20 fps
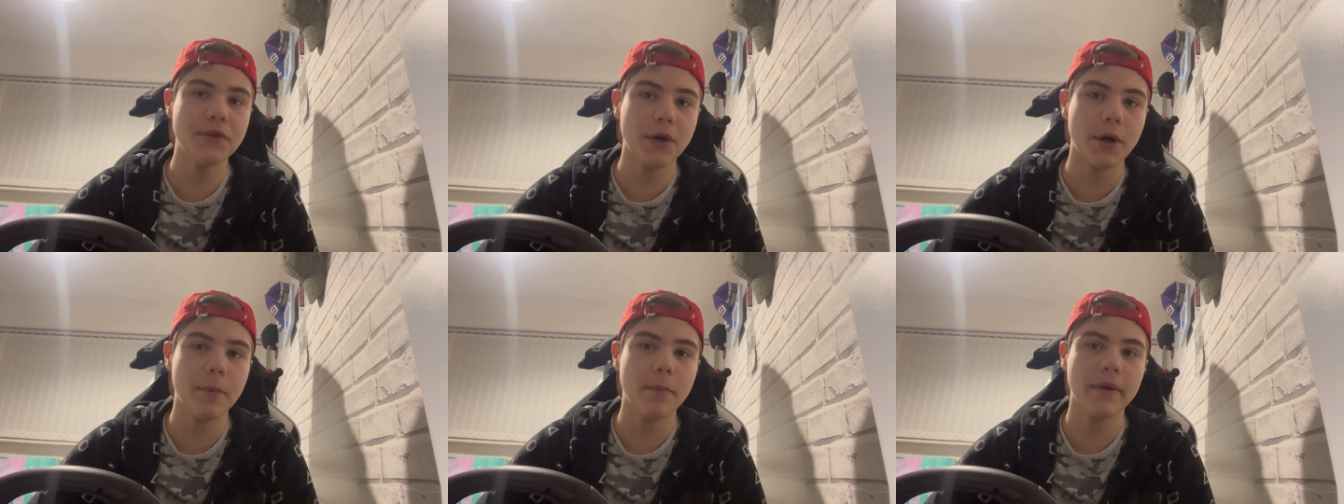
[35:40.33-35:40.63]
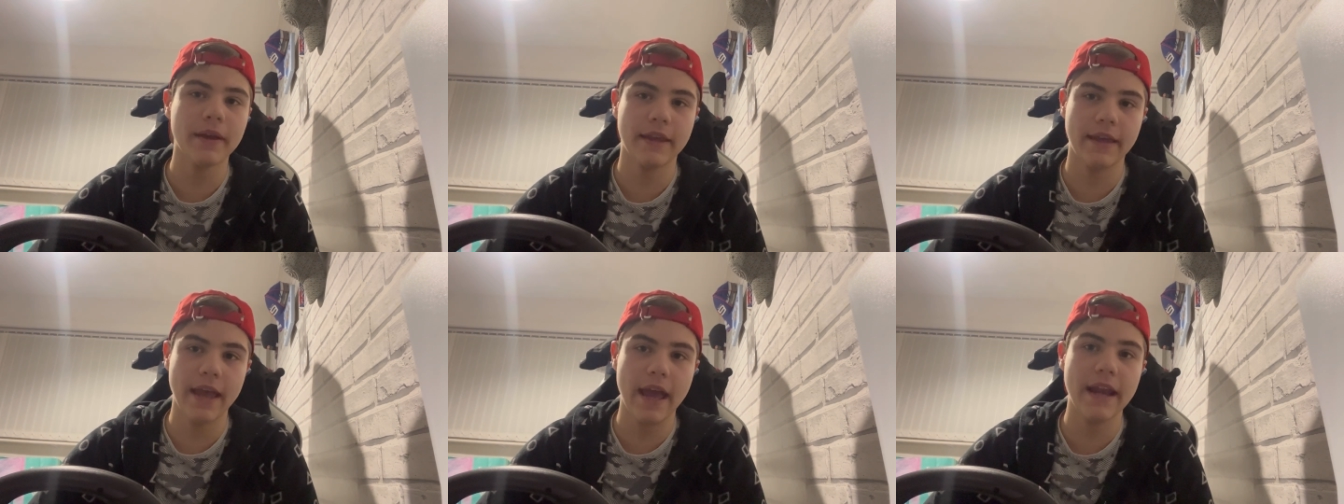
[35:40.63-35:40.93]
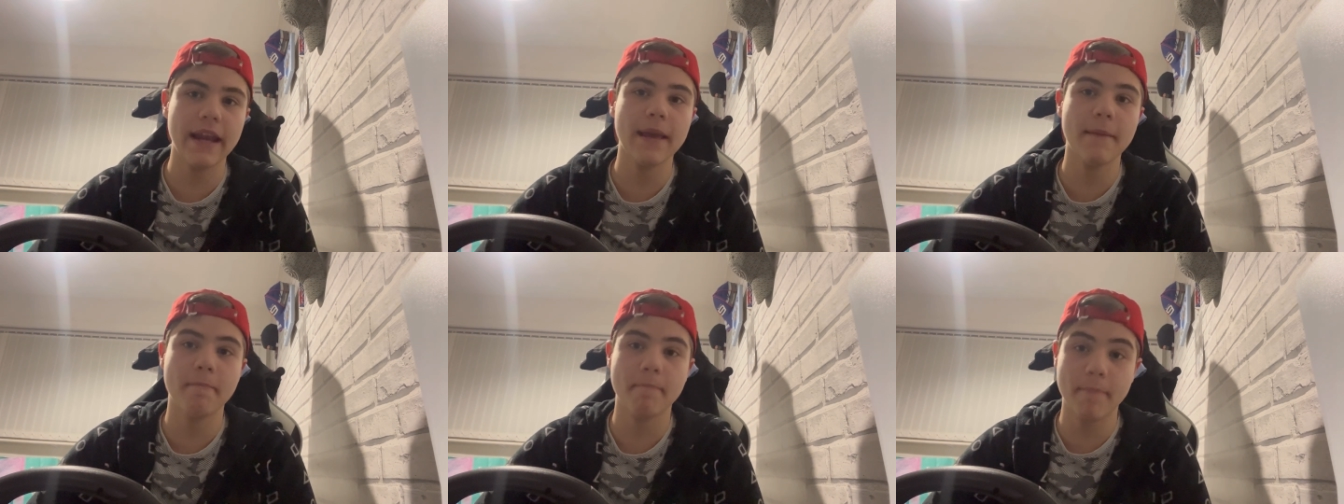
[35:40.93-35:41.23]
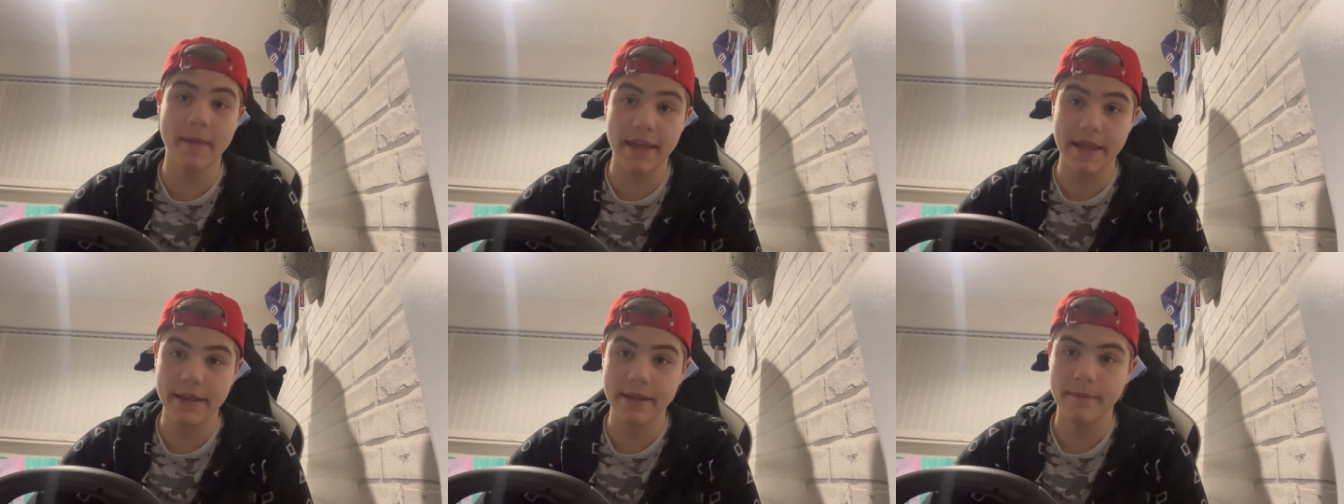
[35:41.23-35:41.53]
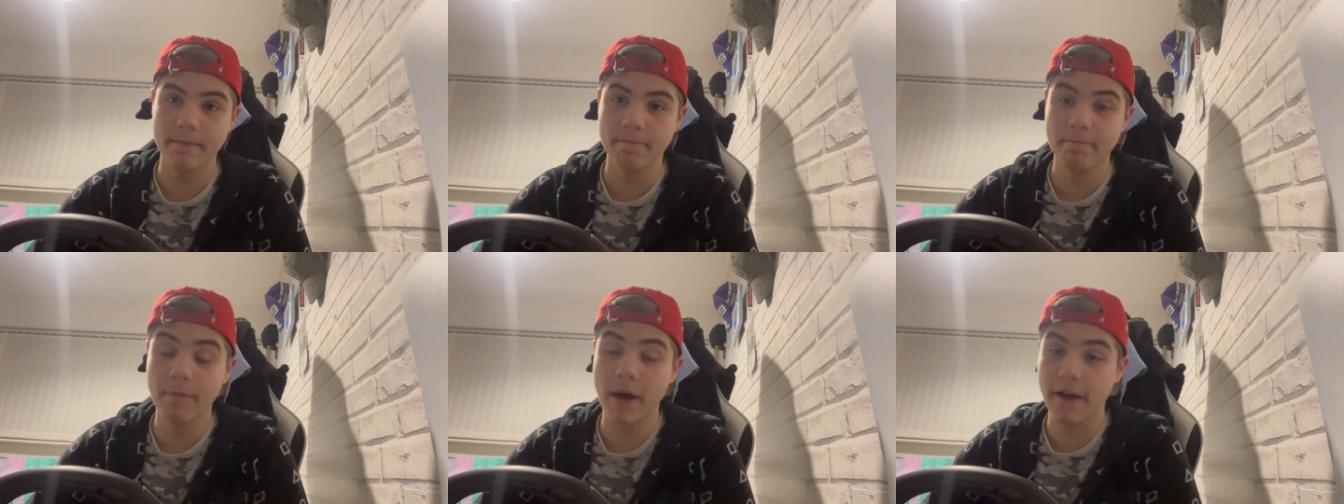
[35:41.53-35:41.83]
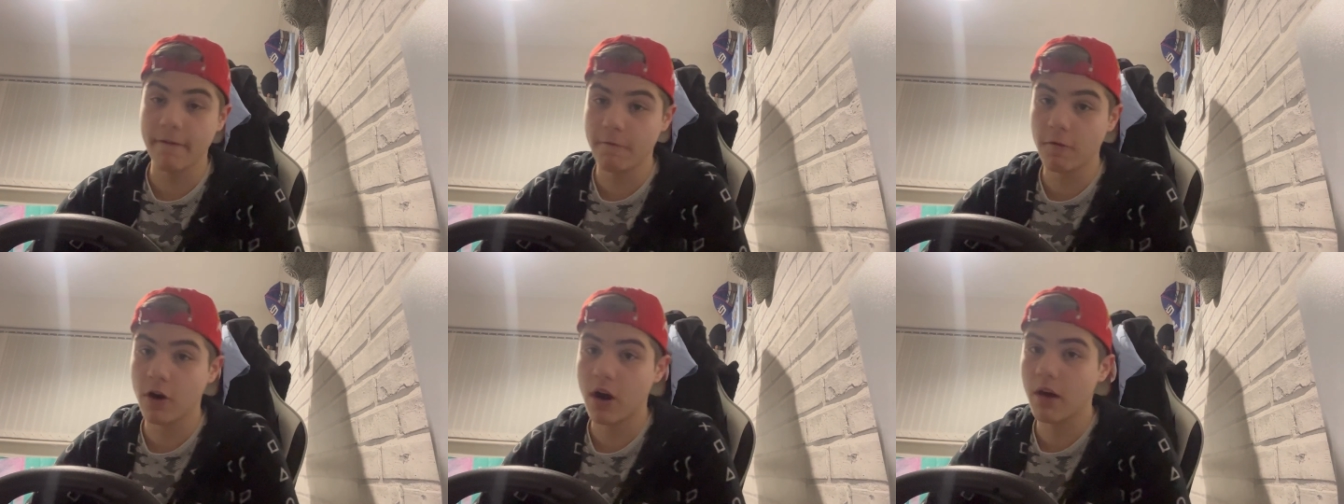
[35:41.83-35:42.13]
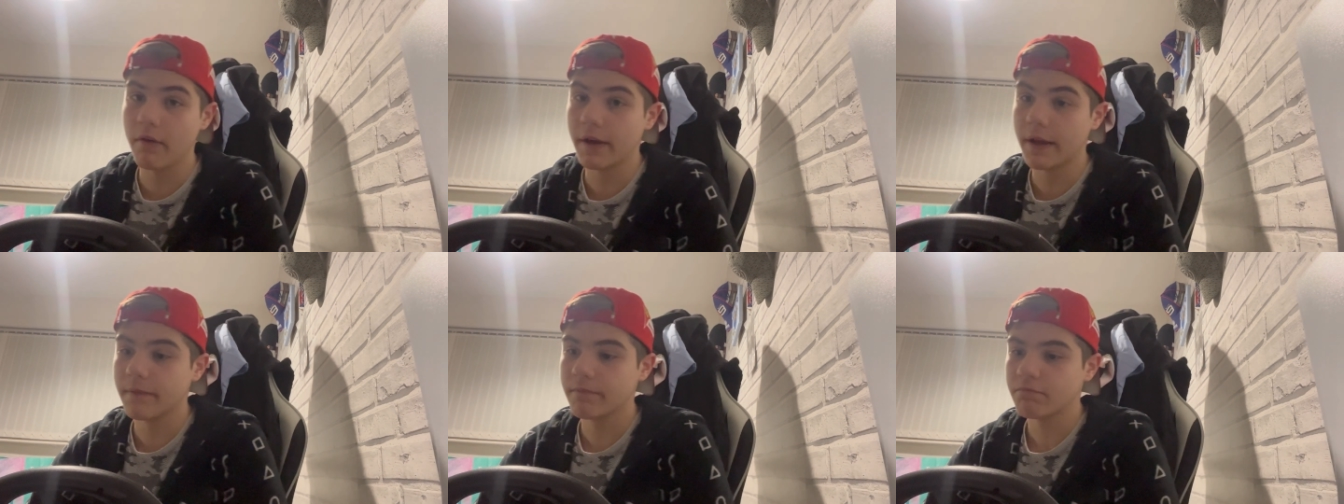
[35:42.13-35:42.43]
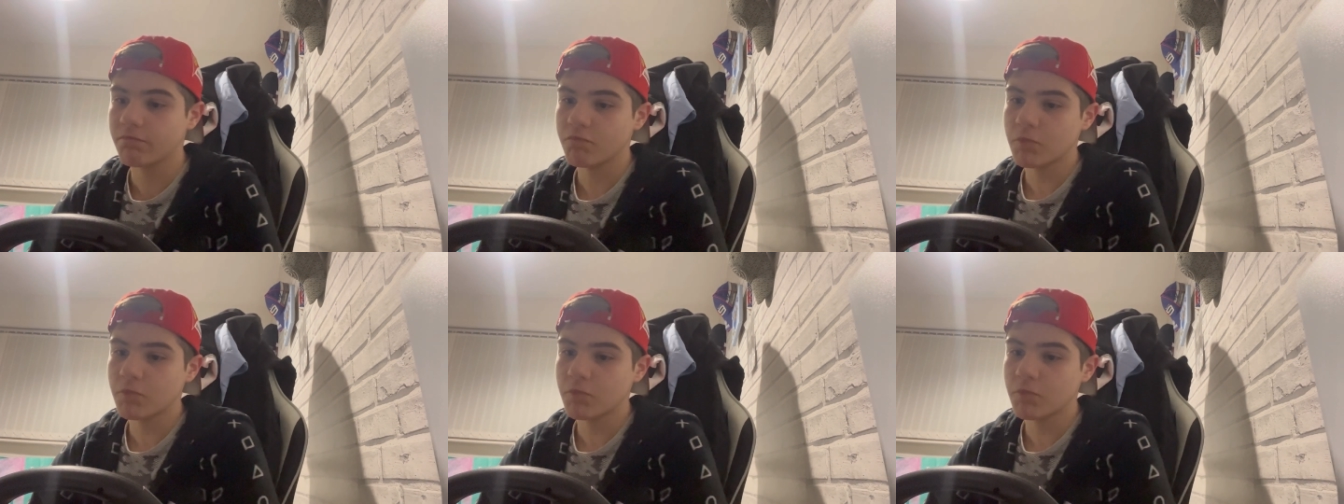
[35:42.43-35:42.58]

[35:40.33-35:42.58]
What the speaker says: up getting beat by Ferrari.